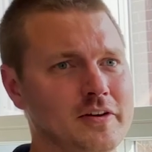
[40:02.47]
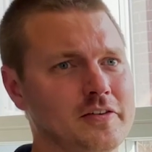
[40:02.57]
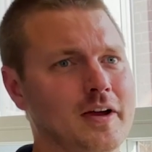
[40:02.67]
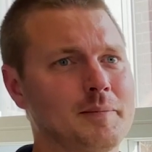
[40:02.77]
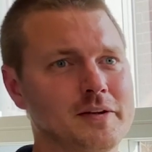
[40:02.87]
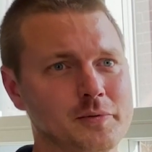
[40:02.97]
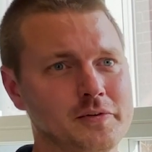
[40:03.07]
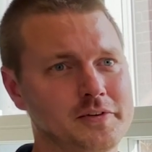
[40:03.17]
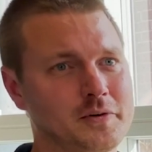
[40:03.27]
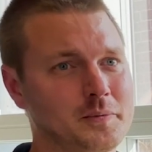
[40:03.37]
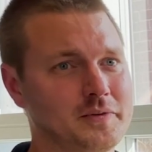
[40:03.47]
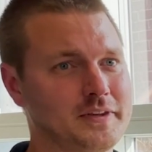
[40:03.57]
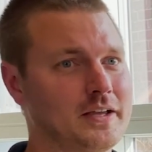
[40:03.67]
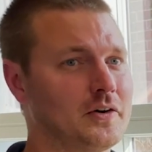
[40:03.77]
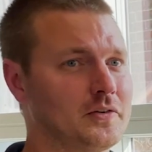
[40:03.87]
time, this was still with
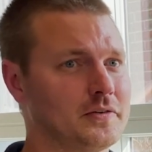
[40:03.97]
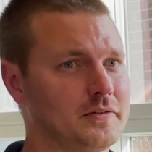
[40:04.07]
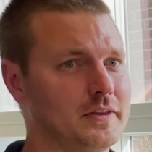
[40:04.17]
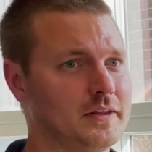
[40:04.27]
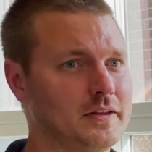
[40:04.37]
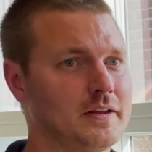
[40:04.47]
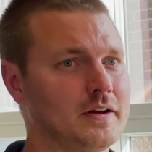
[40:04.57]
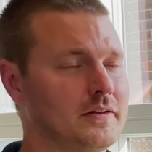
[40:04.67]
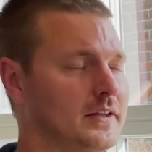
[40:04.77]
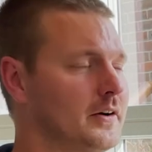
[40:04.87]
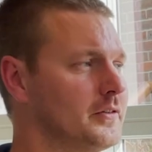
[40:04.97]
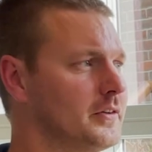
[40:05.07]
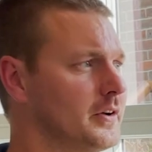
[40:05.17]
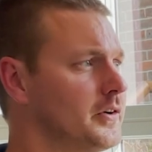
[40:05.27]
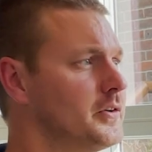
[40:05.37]
the
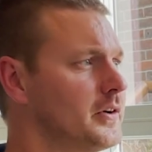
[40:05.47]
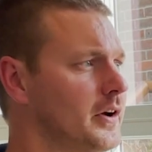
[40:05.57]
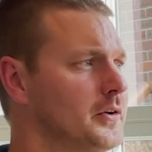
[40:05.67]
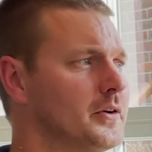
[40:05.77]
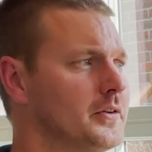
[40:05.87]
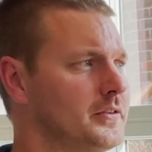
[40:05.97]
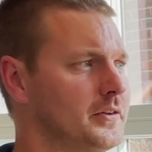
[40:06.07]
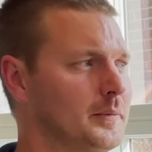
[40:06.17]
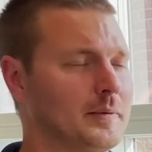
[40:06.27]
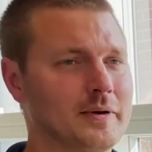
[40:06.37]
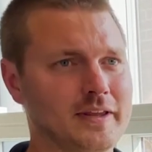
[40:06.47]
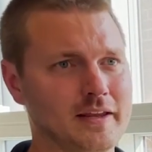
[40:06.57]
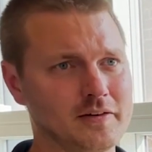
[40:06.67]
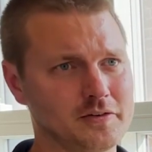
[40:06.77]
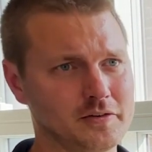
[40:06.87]
oldest cohort. So we were looking
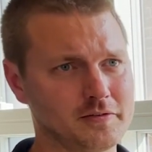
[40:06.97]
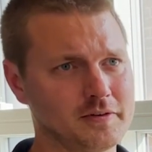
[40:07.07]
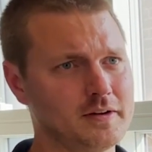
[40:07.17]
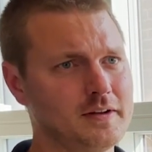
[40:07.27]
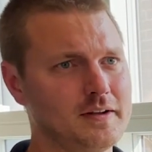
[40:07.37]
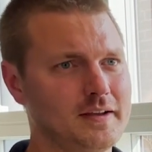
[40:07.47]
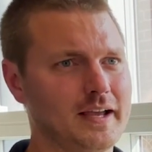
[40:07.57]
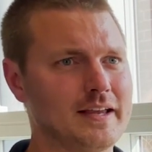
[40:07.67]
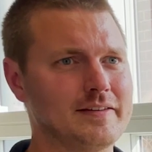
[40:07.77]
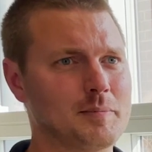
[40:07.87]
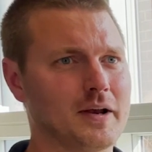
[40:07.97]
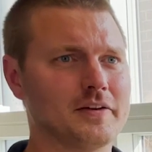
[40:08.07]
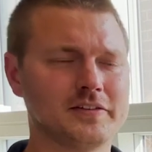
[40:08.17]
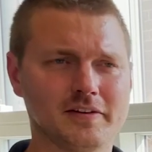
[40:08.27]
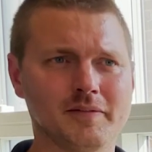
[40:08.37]
at sort of 80
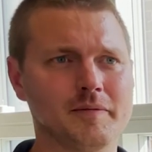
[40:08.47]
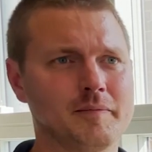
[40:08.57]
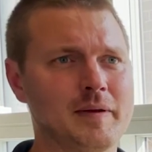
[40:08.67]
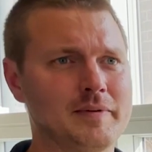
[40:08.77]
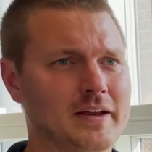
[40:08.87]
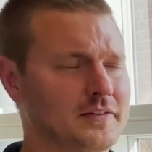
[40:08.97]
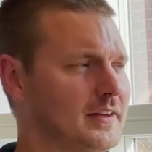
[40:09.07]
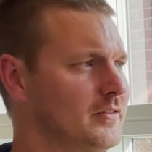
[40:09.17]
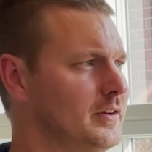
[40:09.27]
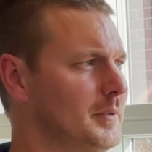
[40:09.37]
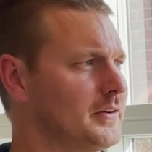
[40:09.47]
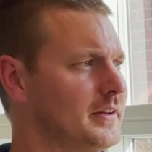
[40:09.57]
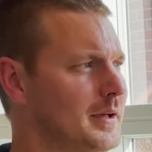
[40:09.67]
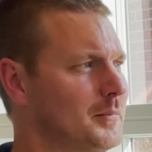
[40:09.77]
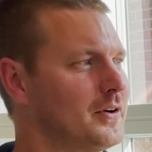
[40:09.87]
plus and maybe down to 70 plus at
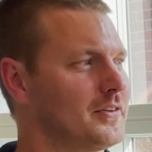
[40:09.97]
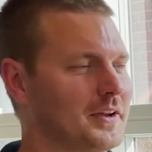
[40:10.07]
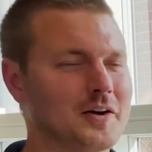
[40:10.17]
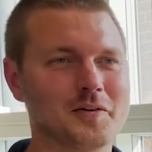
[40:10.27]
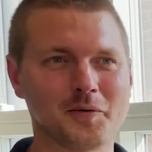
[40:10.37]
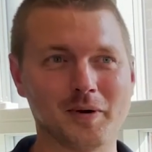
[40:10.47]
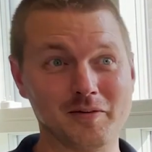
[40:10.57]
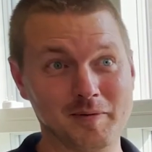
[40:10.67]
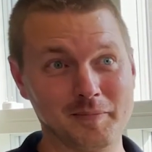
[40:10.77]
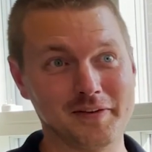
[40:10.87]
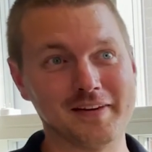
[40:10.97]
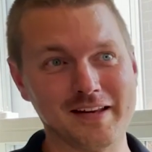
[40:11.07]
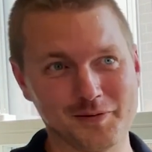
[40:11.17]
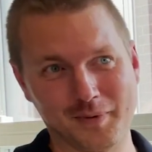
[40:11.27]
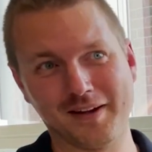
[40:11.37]
that point. I can't quite remember the
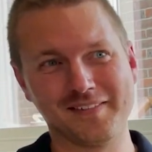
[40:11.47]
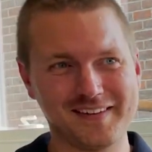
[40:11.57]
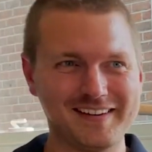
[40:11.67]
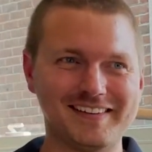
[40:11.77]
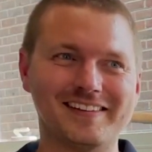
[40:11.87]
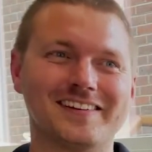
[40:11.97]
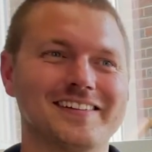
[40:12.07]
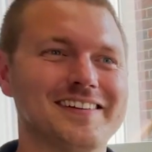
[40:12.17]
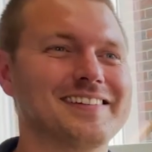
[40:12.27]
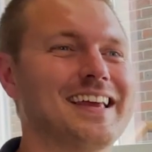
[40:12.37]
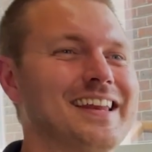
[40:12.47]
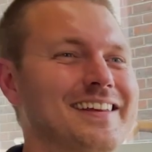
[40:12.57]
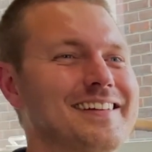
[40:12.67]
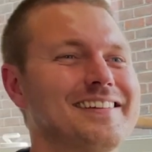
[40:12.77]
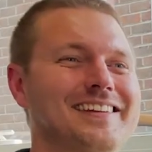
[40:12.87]
dates where they started
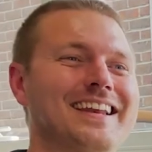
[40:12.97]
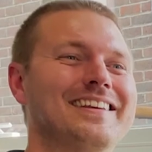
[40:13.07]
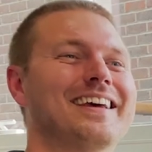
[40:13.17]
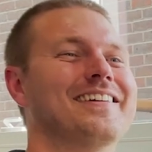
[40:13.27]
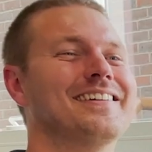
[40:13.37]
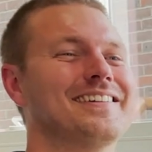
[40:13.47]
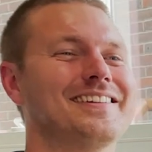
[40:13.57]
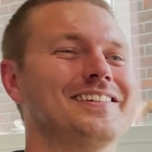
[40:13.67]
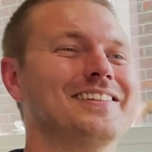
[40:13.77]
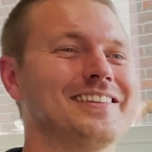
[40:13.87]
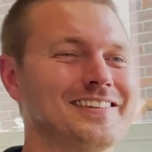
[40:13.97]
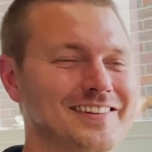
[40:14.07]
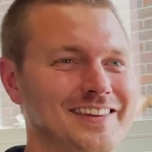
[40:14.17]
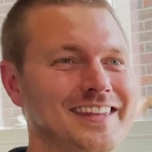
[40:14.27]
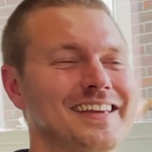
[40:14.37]
scaling down through
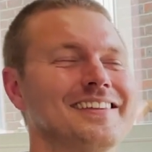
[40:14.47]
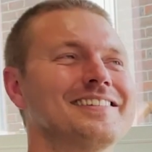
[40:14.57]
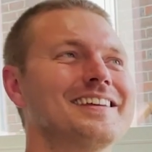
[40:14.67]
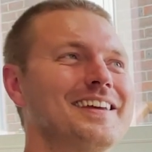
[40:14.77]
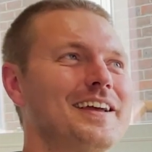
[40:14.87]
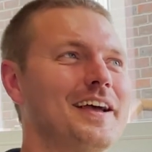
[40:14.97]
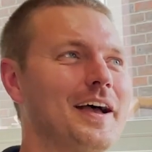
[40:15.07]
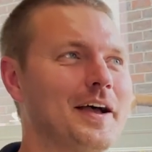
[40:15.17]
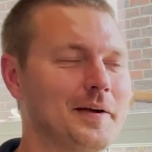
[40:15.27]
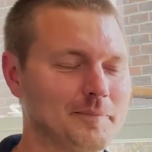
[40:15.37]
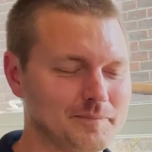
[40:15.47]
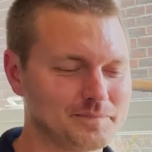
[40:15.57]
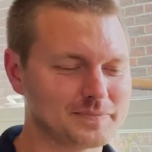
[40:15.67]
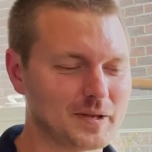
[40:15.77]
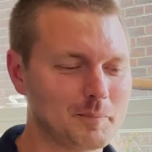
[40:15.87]
the years.
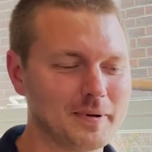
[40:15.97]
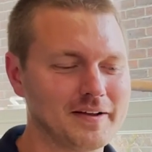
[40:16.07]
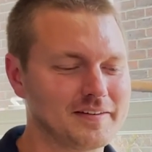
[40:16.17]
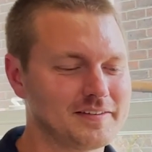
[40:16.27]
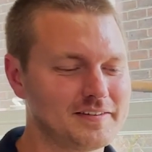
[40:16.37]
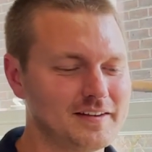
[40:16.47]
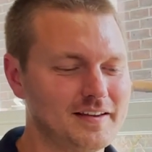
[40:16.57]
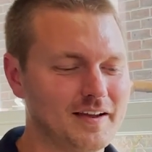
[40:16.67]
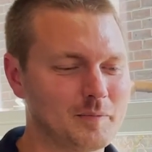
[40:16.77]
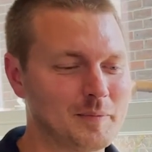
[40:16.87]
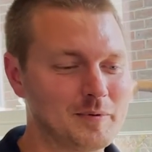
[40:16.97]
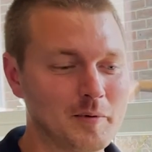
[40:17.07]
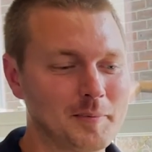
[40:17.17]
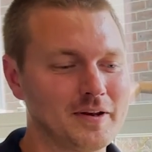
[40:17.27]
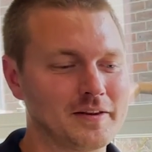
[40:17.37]
But when we were
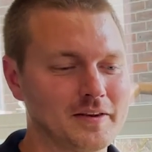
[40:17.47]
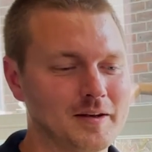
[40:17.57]
pulling the